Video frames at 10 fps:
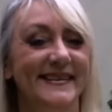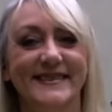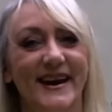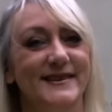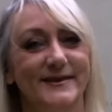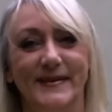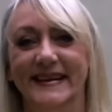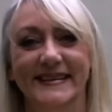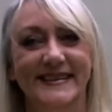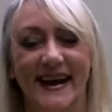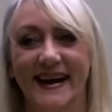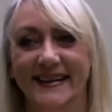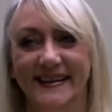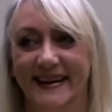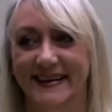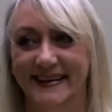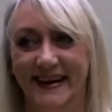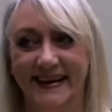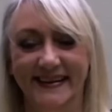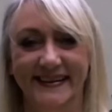Trust me, it's highly
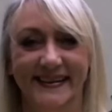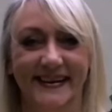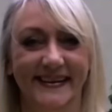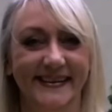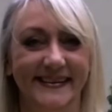unlikely.